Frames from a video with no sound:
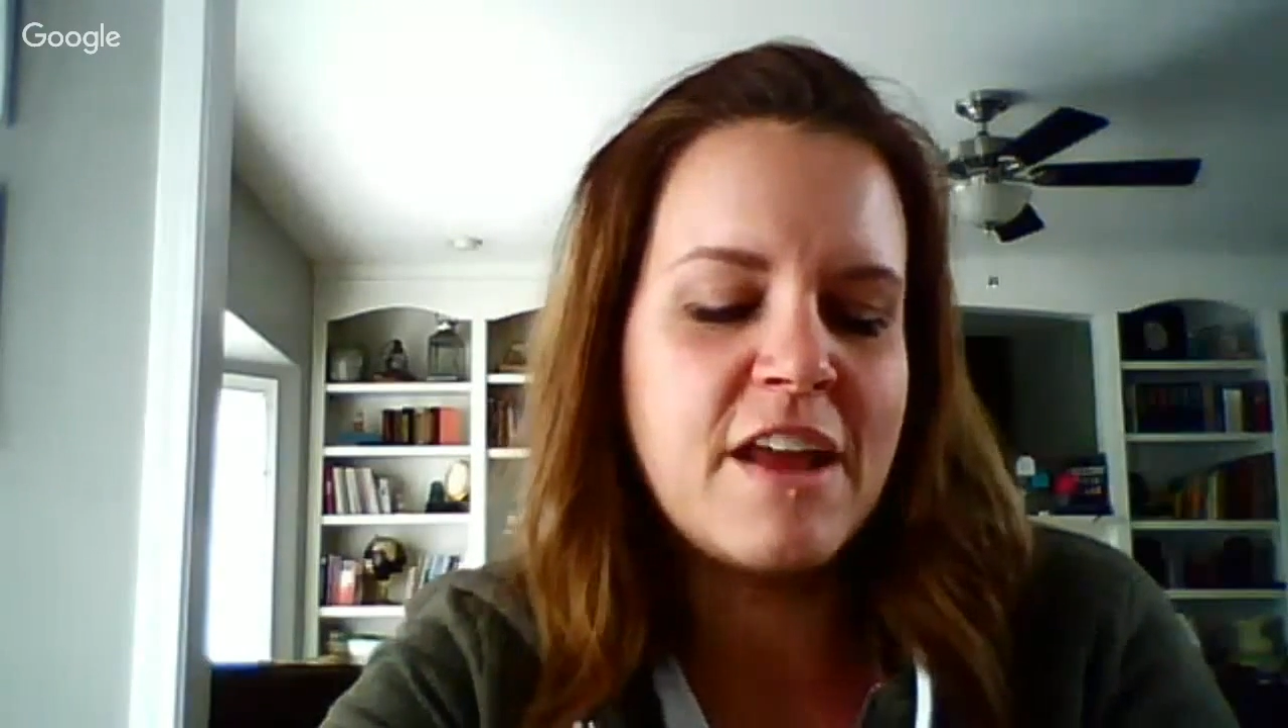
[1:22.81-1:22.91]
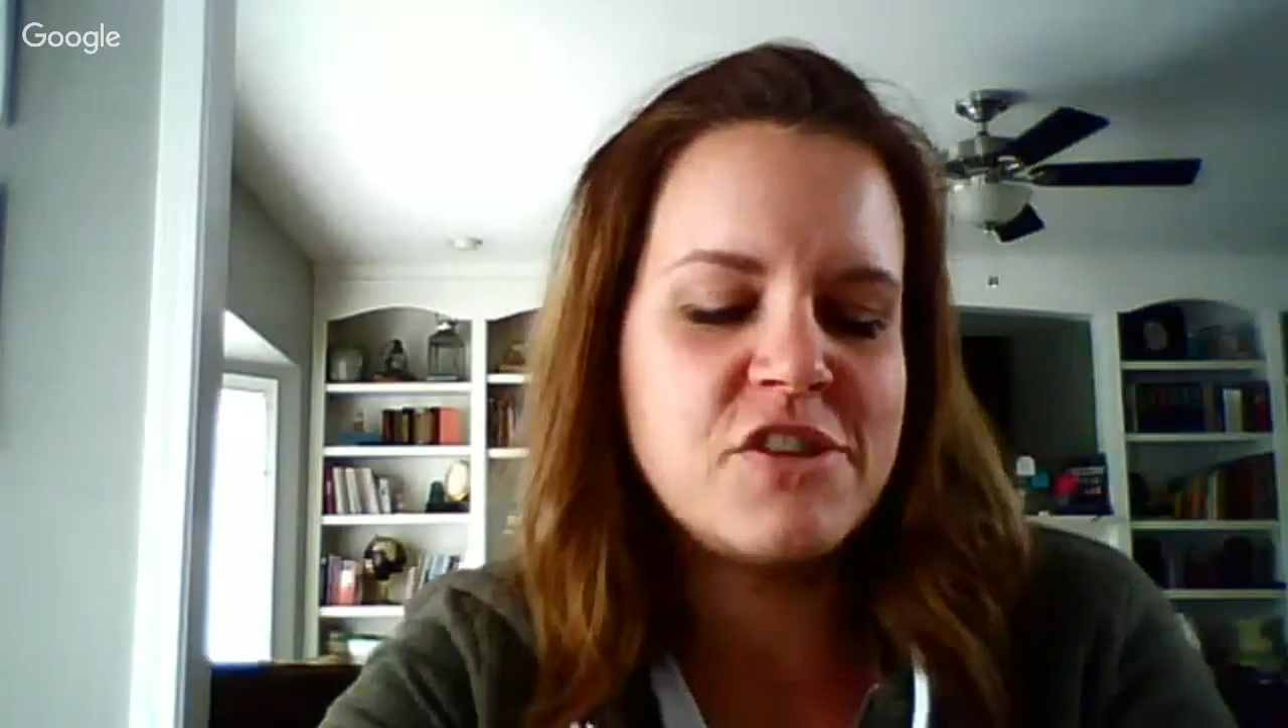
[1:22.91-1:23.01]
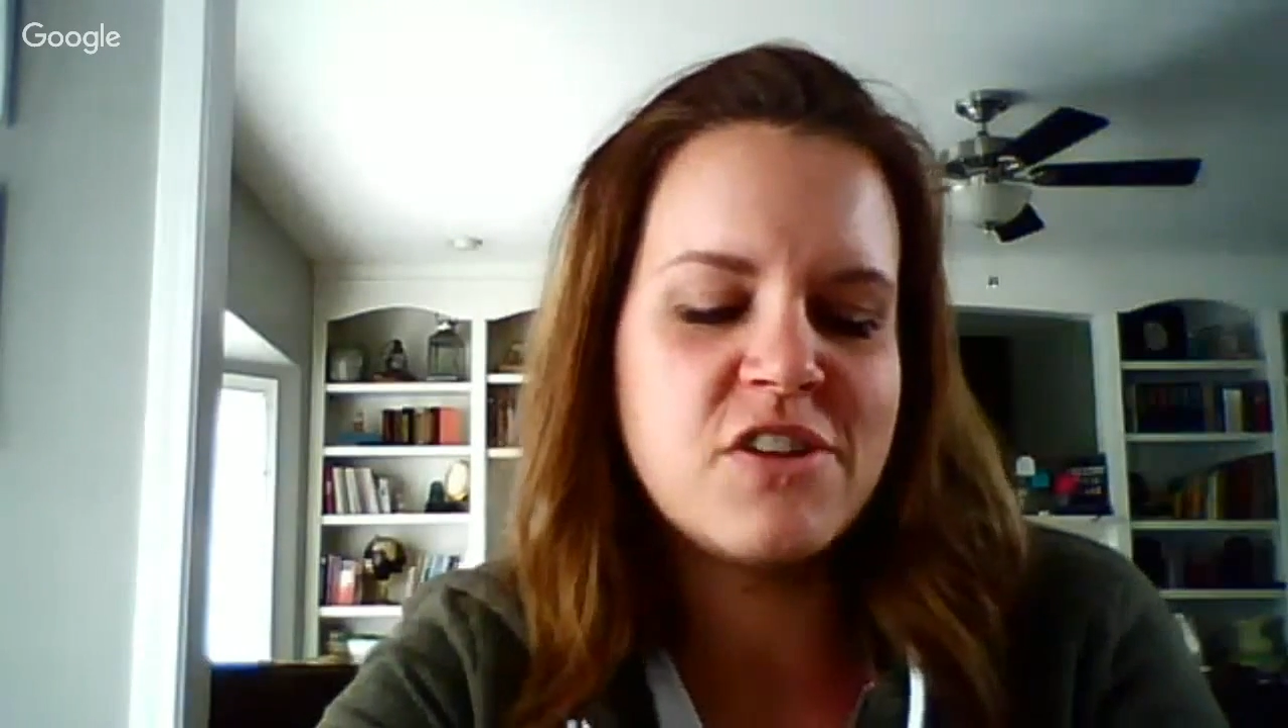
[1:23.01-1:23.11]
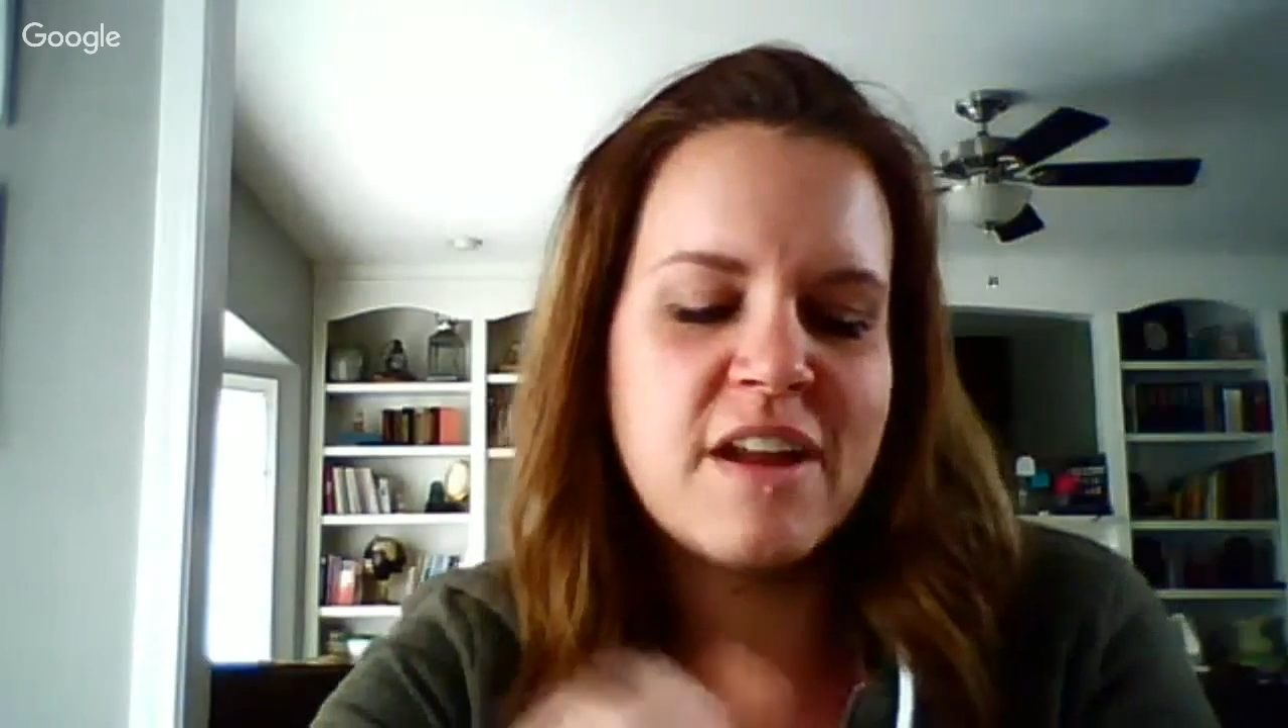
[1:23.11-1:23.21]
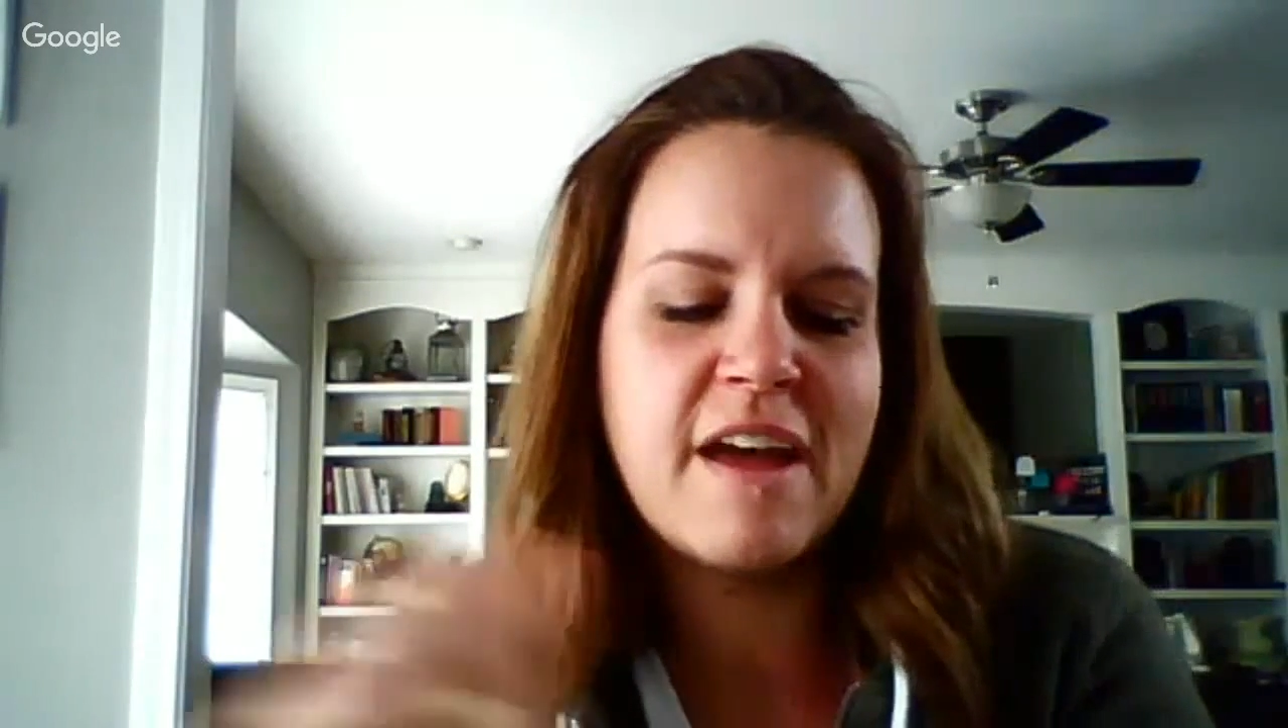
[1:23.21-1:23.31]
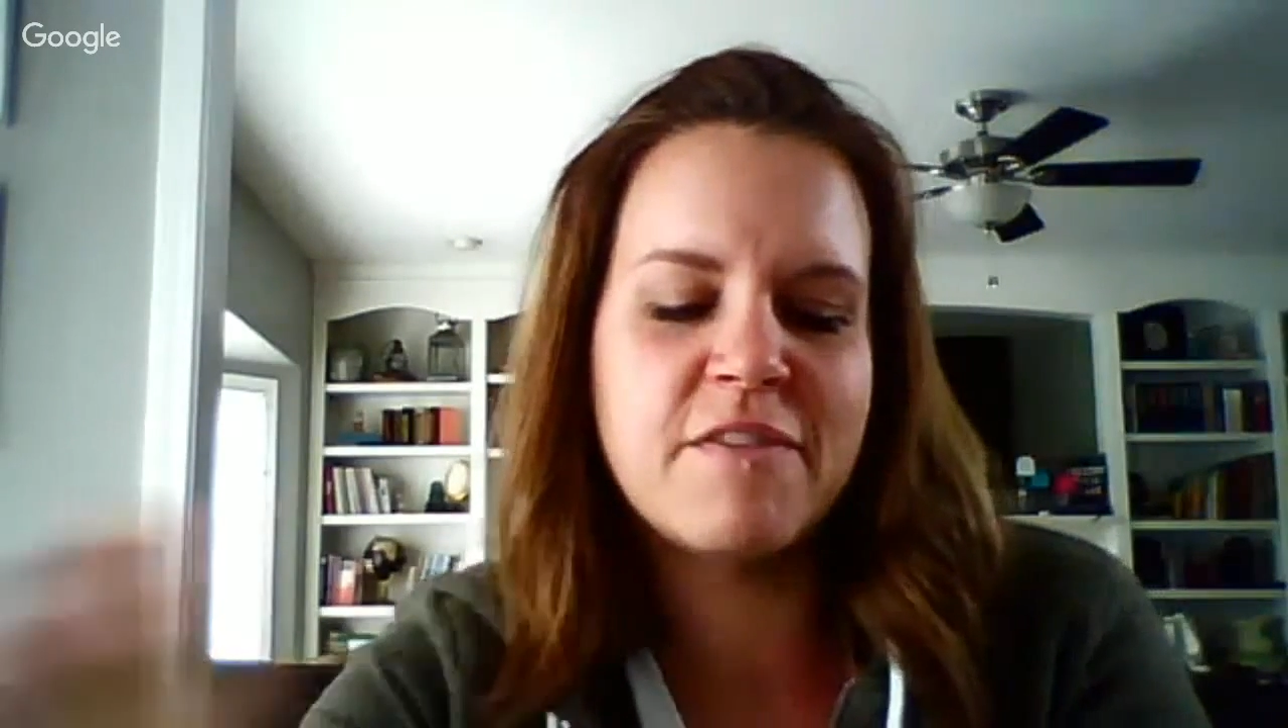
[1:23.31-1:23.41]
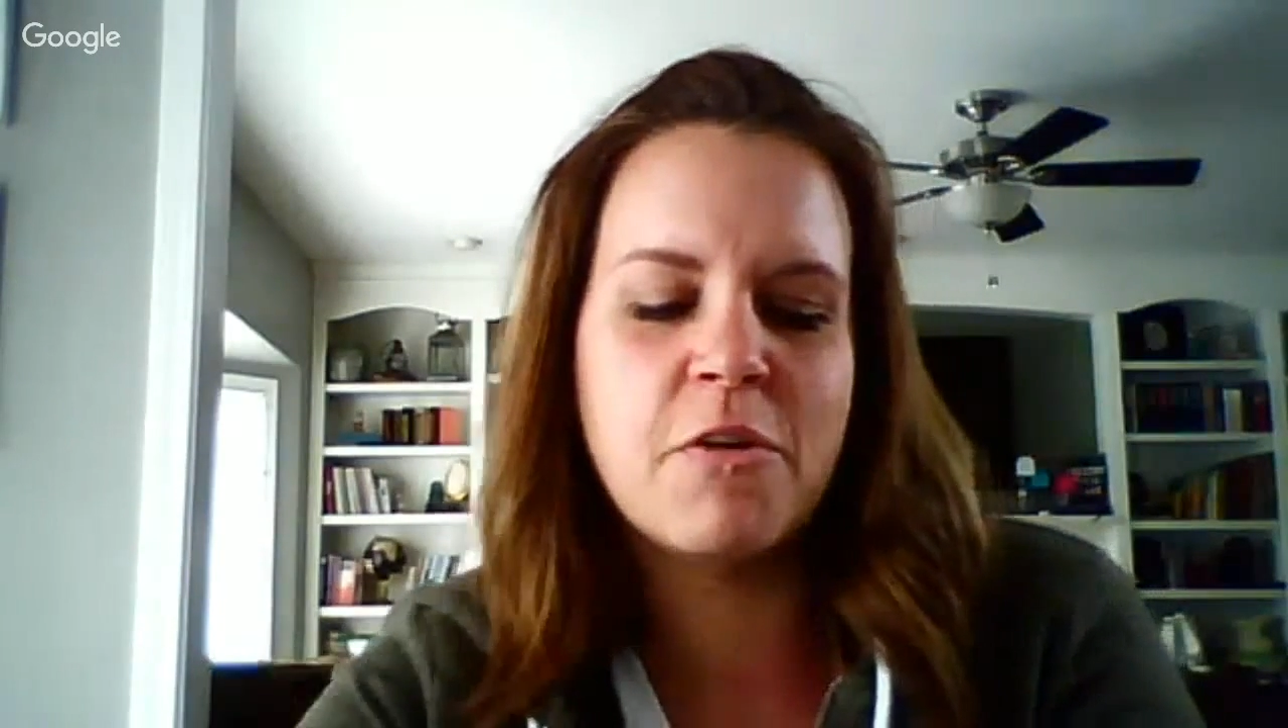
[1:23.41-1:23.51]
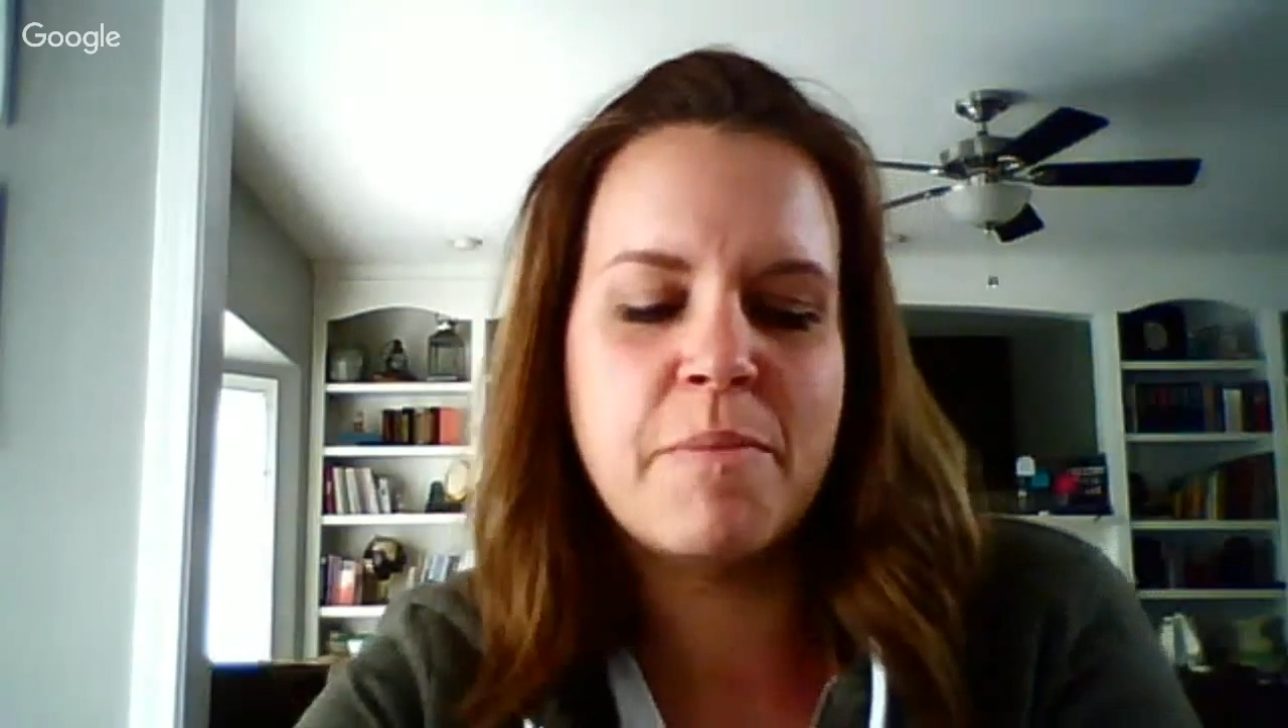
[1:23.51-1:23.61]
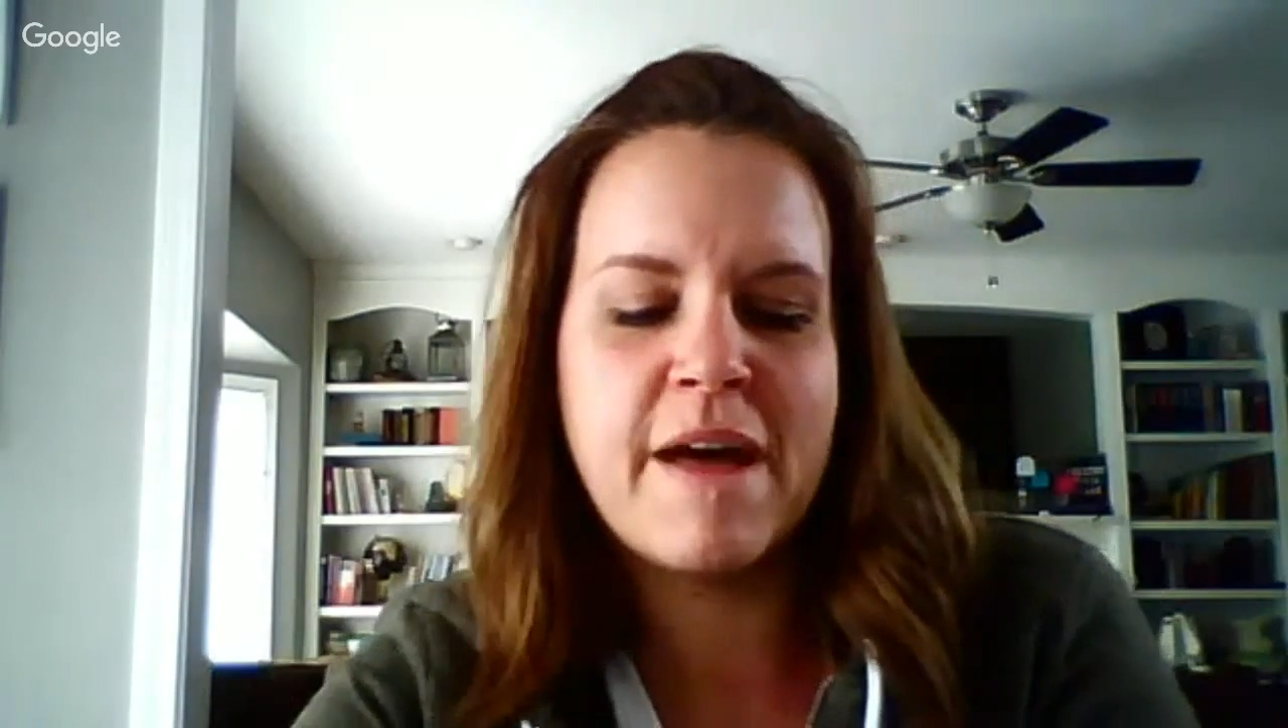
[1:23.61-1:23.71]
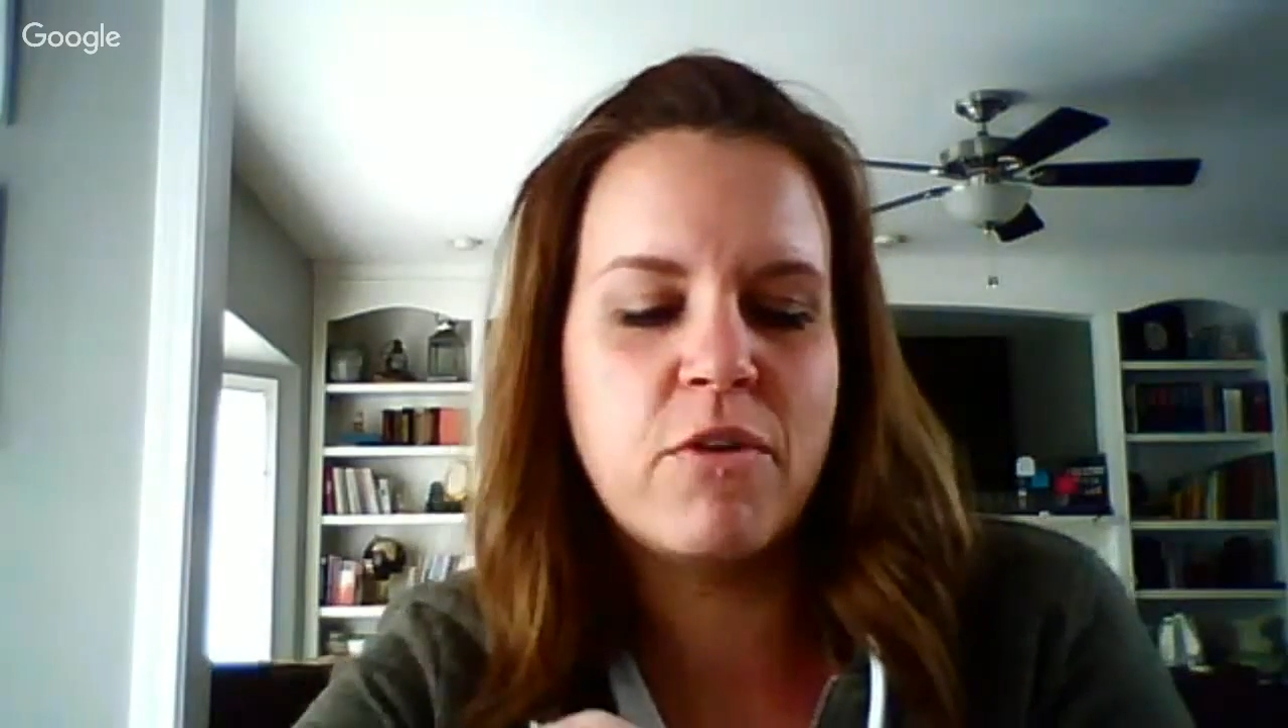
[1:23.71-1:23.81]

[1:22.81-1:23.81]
go back and forth to